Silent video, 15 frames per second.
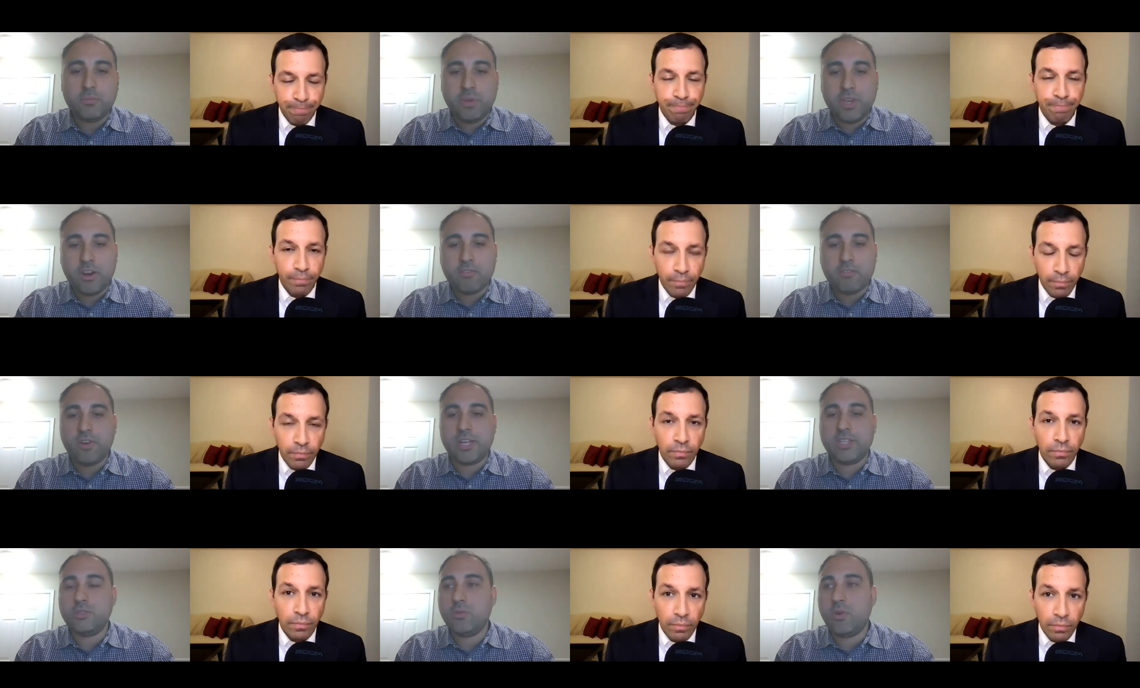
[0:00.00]
Speaker 1: to be our
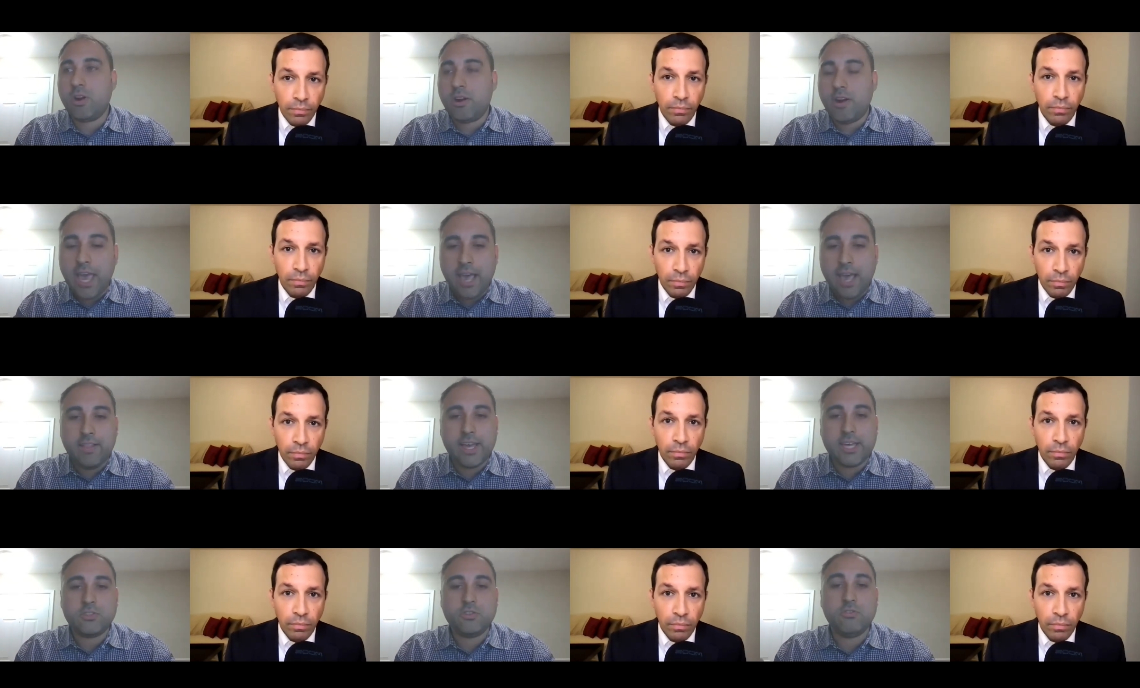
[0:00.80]
friends, who are our
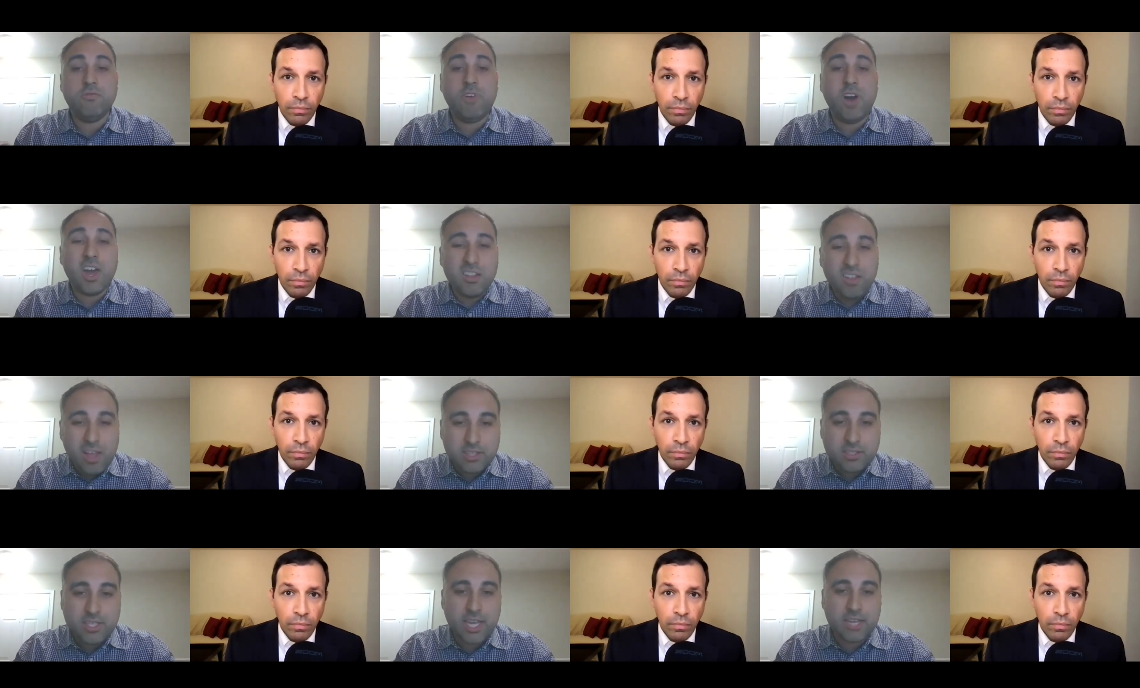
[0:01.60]
allies, who fought
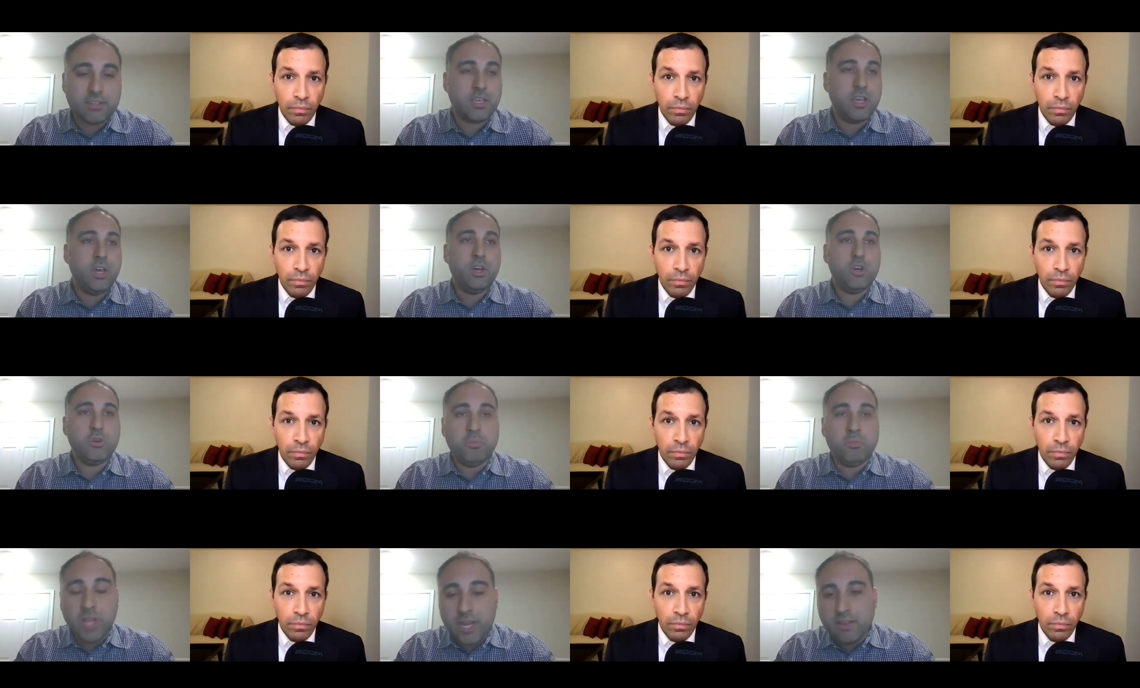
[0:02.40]
alongside us,
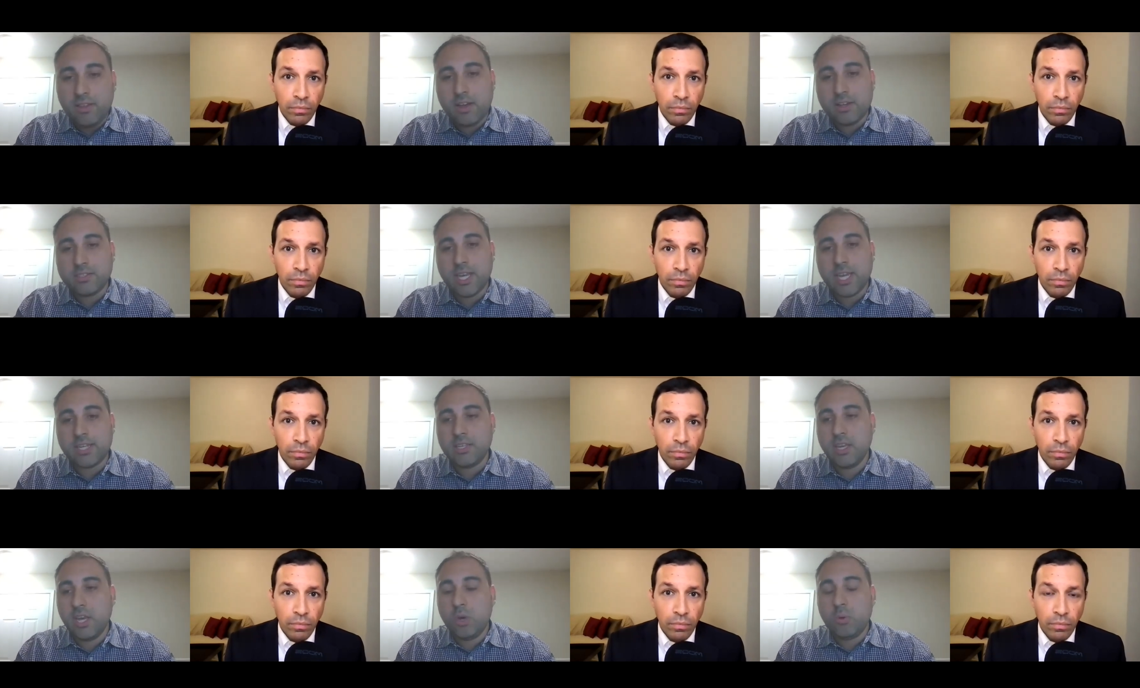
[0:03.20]
who bled alongside
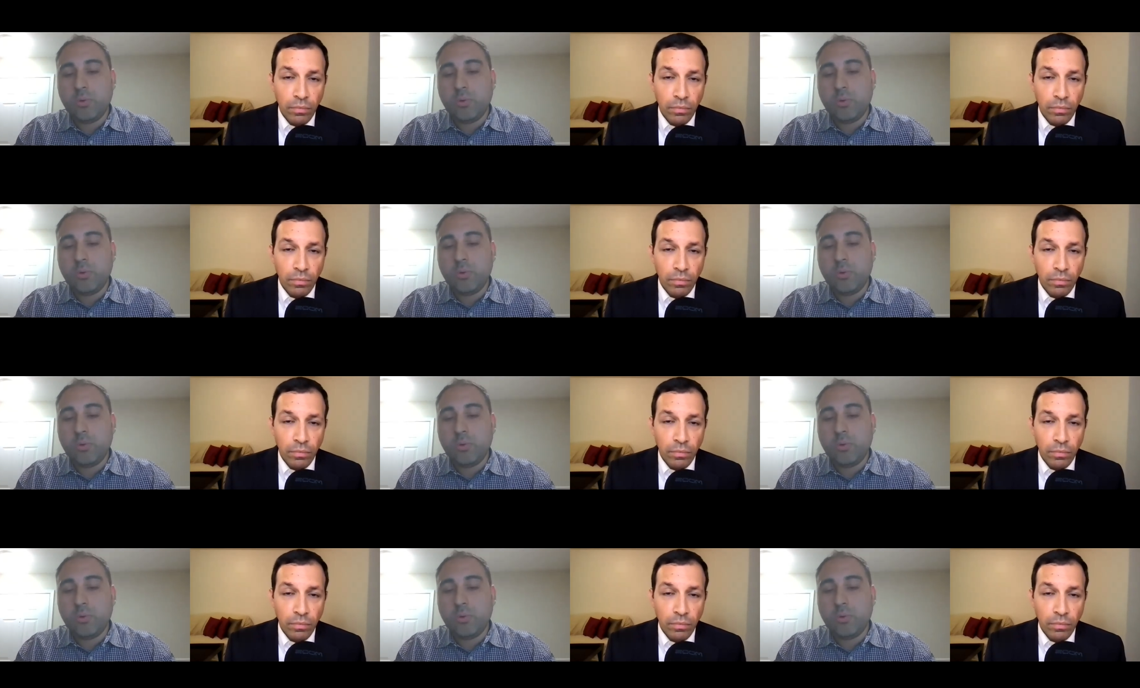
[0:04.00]
us.